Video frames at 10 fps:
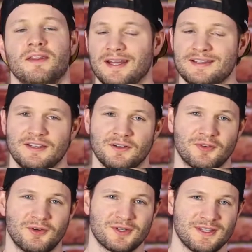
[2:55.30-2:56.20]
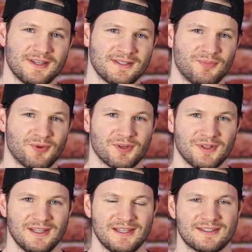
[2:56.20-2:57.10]
The next thing of course that is
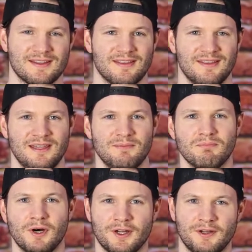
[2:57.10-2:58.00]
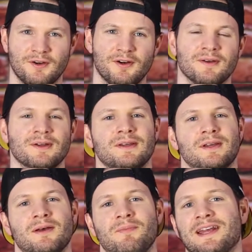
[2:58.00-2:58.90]
important is the monitor.
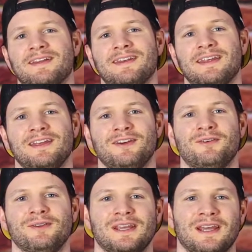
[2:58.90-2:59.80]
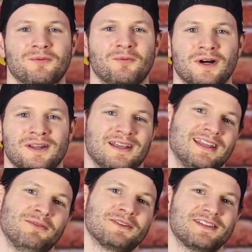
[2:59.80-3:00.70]
Back in the day you only had one,
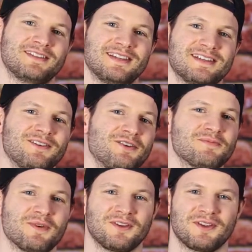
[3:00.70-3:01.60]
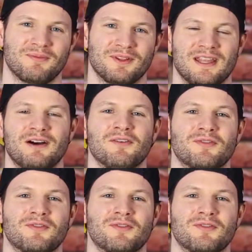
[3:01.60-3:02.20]
and that was a 60Hz monitor, but now